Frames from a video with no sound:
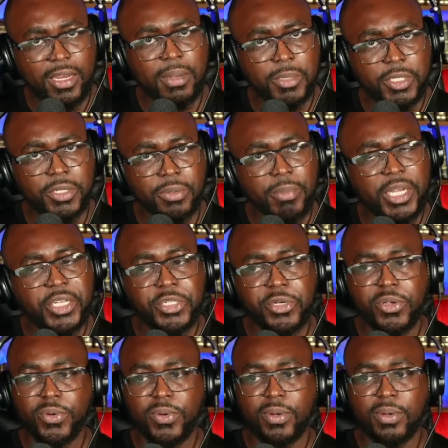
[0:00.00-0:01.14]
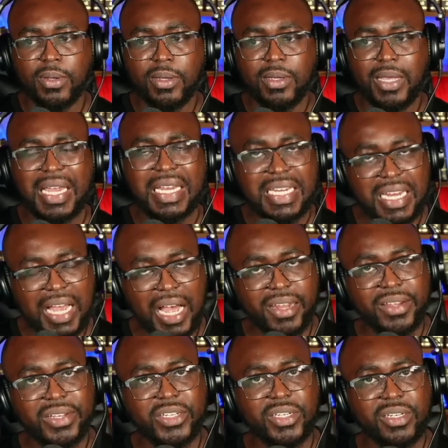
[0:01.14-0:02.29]
them too. Make sure you
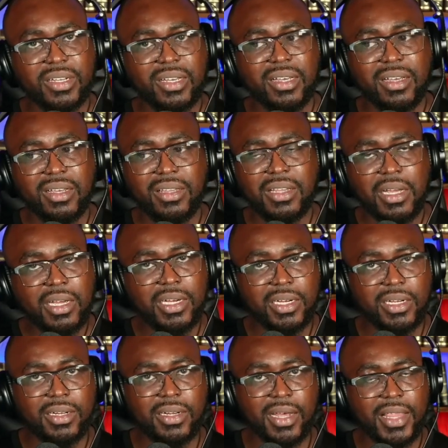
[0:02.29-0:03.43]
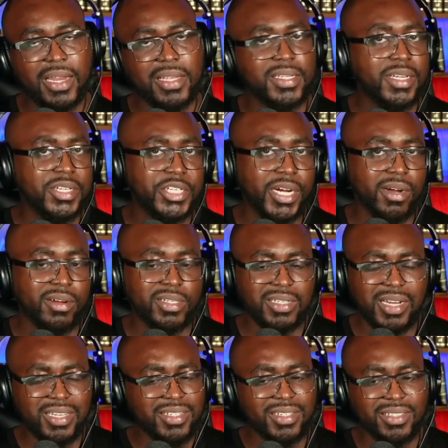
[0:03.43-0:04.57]
acknowledge the good that is in the church,
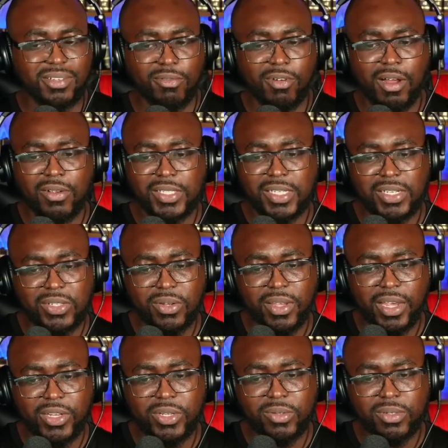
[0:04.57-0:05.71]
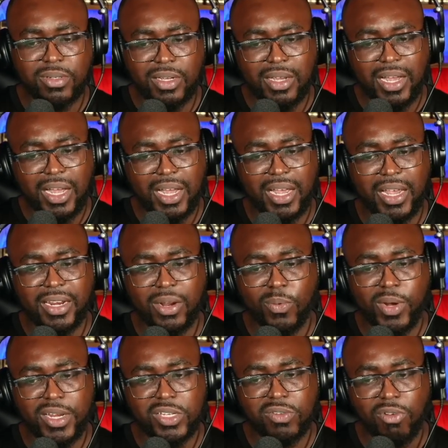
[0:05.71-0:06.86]
not just the wrongs. And it's okay to highlight
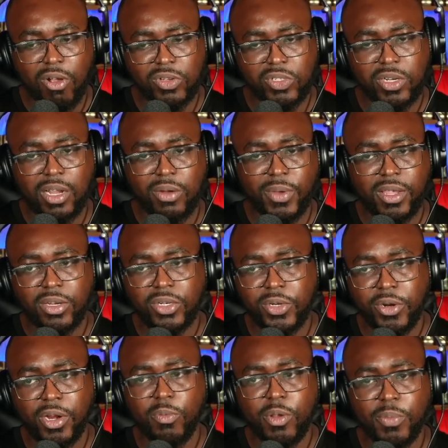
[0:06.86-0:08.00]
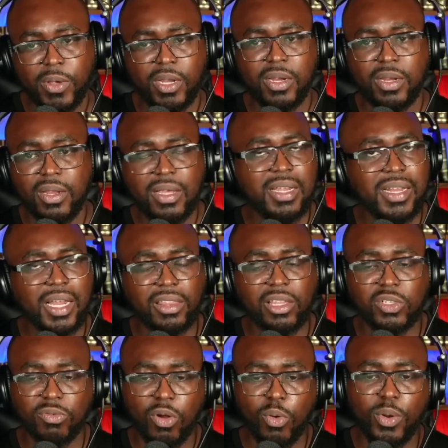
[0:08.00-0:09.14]
what is wrong so that we can turn and repent. And
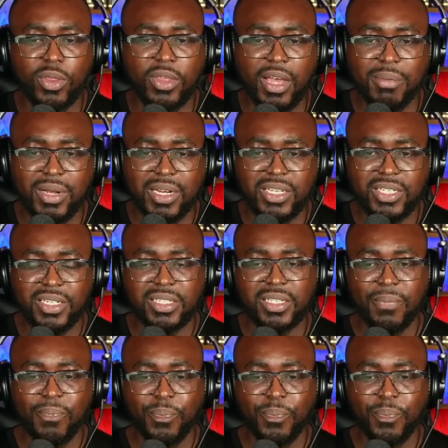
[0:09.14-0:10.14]
nothing's wrong with that, but it's just